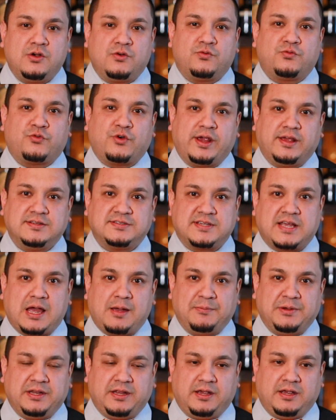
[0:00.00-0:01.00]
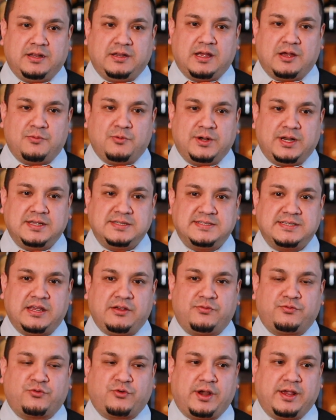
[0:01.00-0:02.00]
friends coming in. And when I
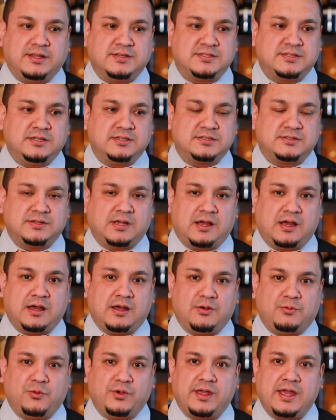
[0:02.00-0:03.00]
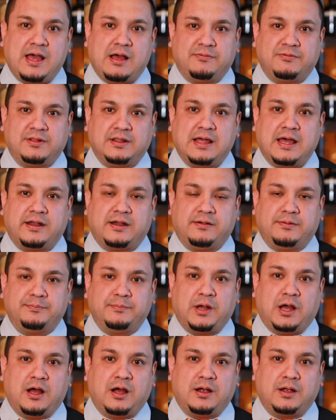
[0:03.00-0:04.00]
say friends, is we have a lot
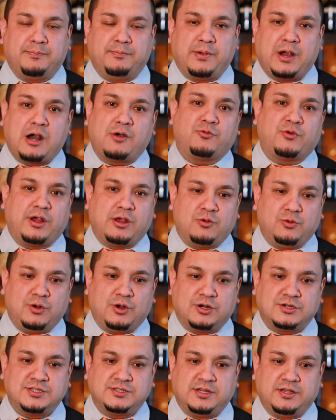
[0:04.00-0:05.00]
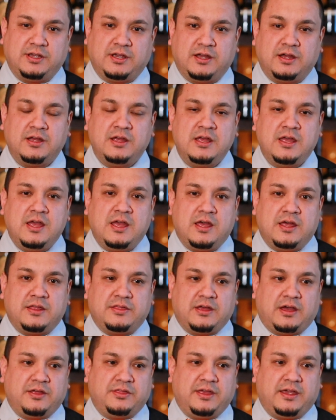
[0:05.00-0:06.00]
of bar regulars here
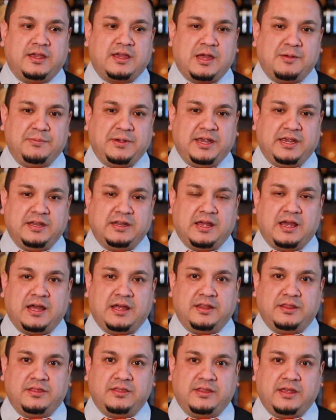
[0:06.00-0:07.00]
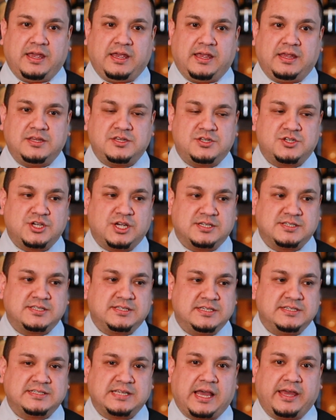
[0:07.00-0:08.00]
that they come in and they
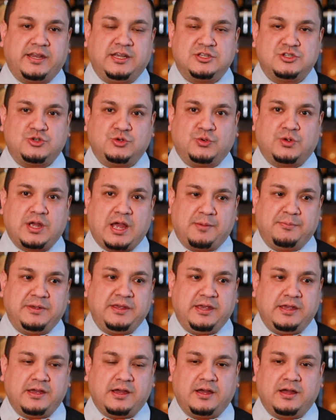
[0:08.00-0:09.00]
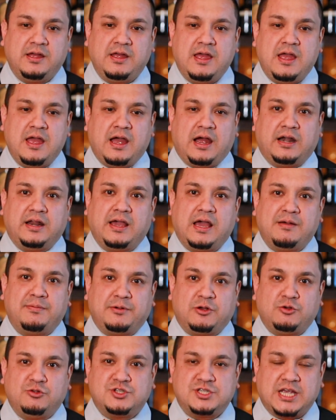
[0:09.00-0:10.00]
just decided to come here and have
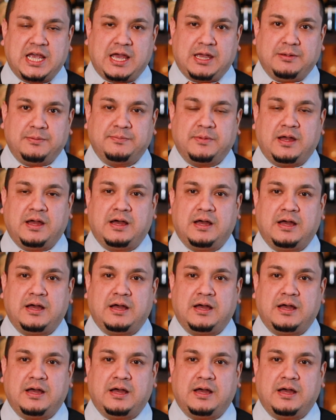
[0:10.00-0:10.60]
a good time,